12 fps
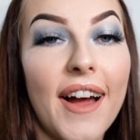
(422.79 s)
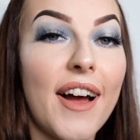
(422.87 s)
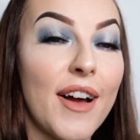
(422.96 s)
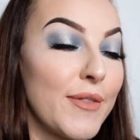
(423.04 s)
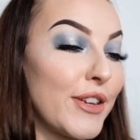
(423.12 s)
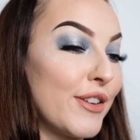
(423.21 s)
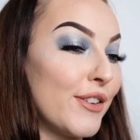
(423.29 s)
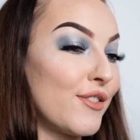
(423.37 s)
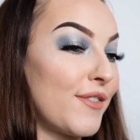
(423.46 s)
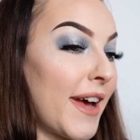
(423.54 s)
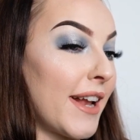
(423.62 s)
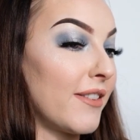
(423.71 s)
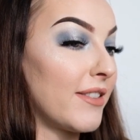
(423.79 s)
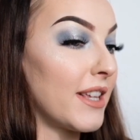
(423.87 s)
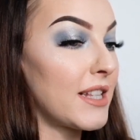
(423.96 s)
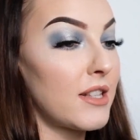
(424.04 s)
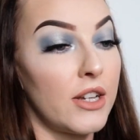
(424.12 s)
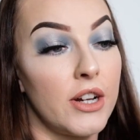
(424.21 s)
I'm a huge fan of
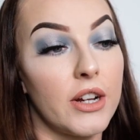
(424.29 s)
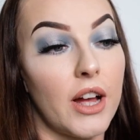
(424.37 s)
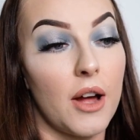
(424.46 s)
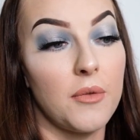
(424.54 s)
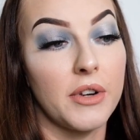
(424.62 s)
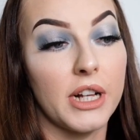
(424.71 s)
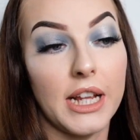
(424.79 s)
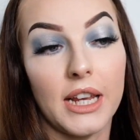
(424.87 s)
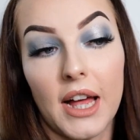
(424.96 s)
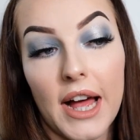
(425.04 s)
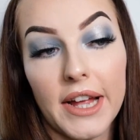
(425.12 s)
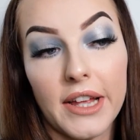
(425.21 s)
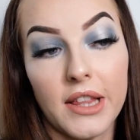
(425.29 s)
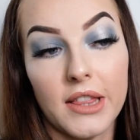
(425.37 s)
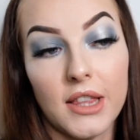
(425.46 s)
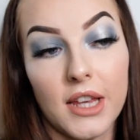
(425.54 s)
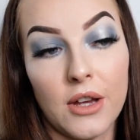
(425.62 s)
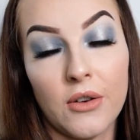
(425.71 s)
this look. I really like
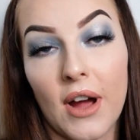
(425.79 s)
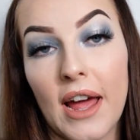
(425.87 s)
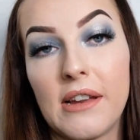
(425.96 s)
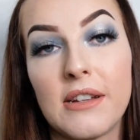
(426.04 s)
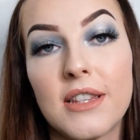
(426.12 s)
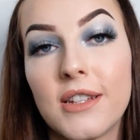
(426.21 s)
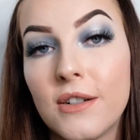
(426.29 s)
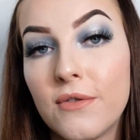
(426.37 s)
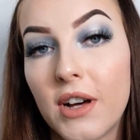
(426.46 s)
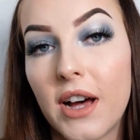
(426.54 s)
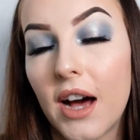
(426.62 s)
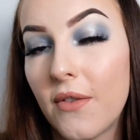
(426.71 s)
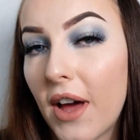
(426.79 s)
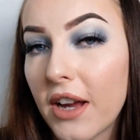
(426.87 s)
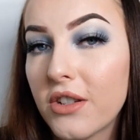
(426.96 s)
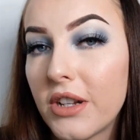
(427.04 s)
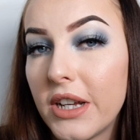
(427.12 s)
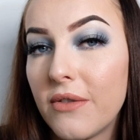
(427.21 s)
the grey and silver. I've
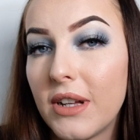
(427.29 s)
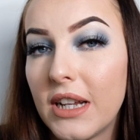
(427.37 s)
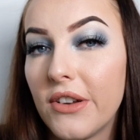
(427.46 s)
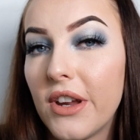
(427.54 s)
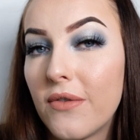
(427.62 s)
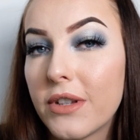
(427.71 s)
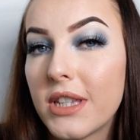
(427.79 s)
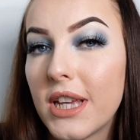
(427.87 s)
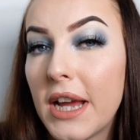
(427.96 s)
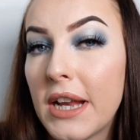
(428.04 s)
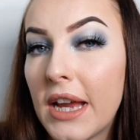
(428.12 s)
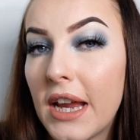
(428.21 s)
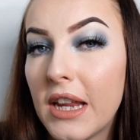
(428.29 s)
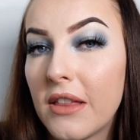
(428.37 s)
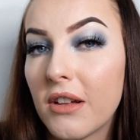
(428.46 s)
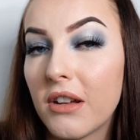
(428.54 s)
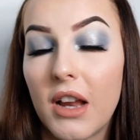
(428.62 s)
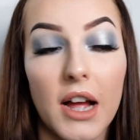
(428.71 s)
actually really never seen
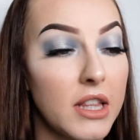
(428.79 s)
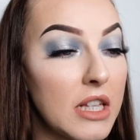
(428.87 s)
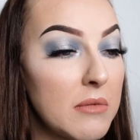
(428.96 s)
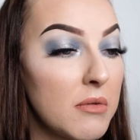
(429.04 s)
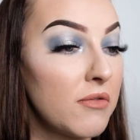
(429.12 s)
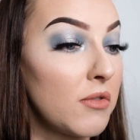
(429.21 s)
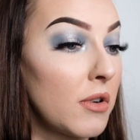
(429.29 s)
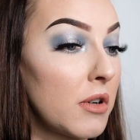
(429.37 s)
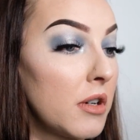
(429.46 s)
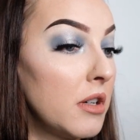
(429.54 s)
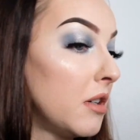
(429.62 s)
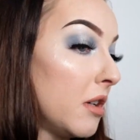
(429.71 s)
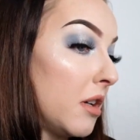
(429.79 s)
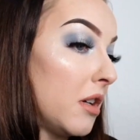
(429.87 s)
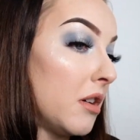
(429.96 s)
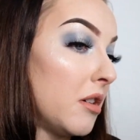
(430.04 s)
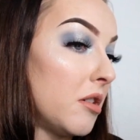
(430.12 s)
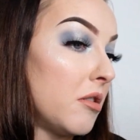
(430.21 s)
anything like this before
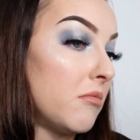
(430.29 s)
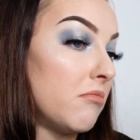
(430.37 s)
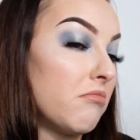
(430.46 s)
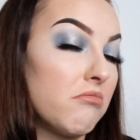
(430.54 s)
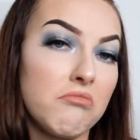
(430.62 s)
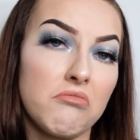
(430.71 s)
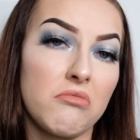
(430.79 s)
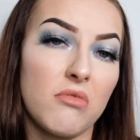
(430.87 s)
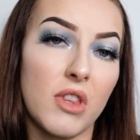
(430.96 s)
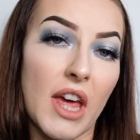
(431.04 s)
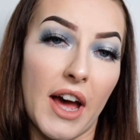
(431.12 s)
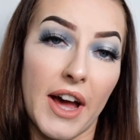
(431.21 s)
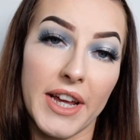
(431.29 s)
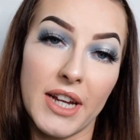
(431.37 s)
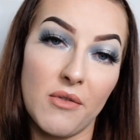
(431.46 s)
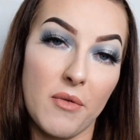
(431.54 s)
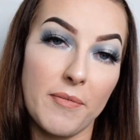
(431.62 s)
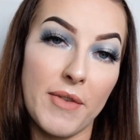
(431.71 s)
that I
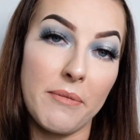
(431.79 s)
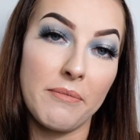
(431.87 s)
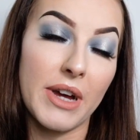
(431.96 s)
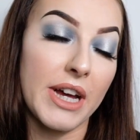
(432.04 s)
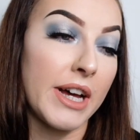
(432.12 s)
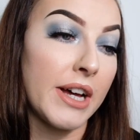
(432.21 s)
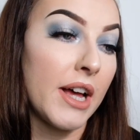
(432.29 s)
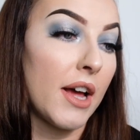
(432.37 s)
can remember.